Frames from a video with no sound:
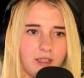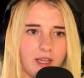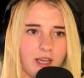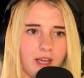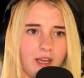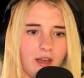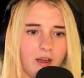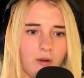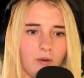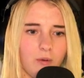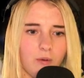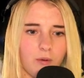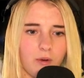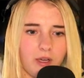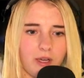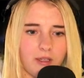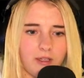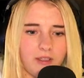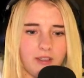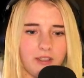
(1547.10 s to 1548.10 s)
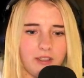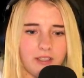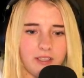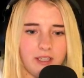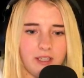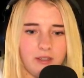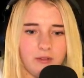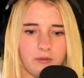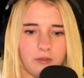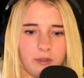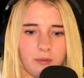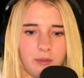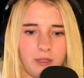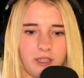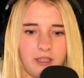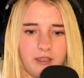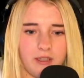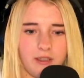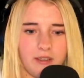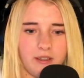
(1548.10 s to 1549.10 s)
How? I'm gonna die from
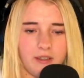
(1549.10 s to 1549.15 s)
it.